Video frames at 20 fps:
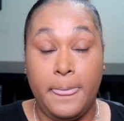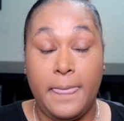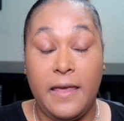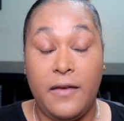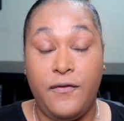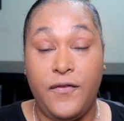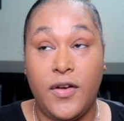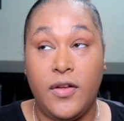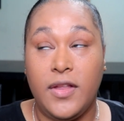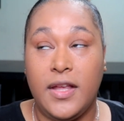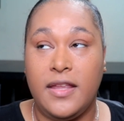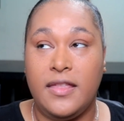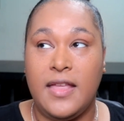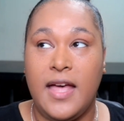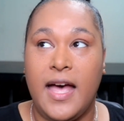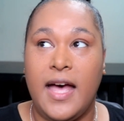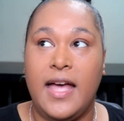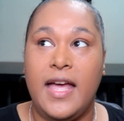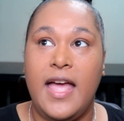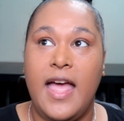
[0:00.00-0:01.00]
It felt like
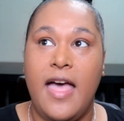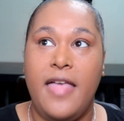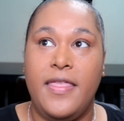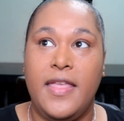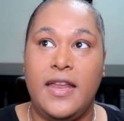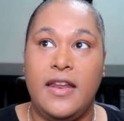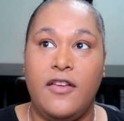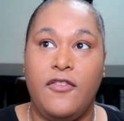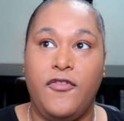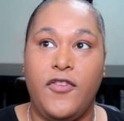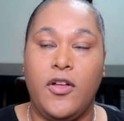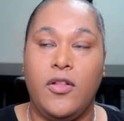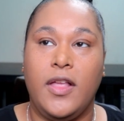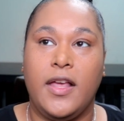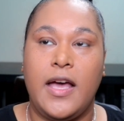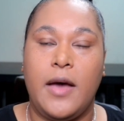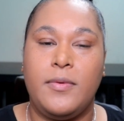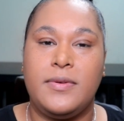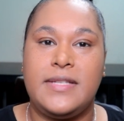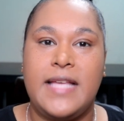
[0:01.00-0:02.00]
that, and then it felt
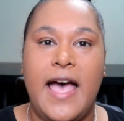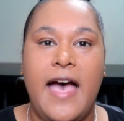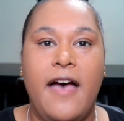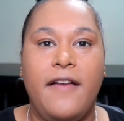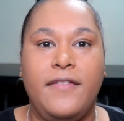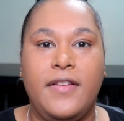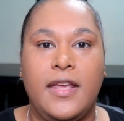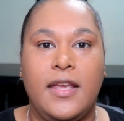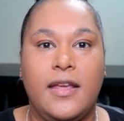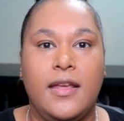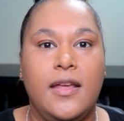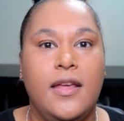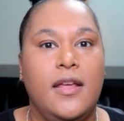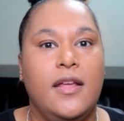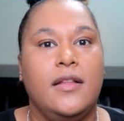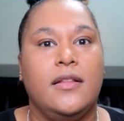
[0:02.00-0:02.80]
like I was heavy,